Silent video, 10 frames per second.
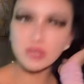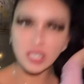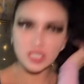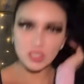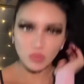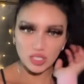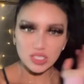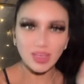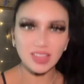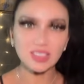and I just wanted
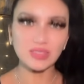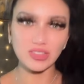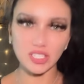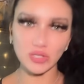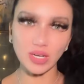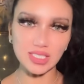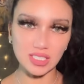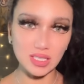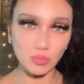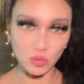to make this video as a
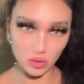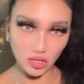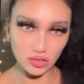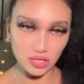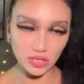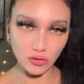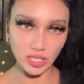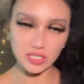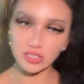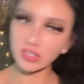small content
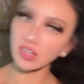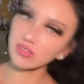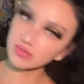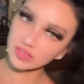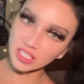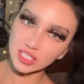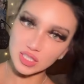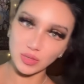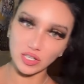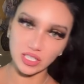creator of the
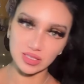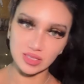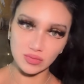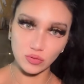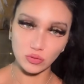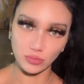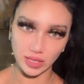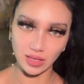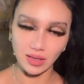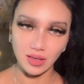experience for
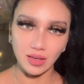me,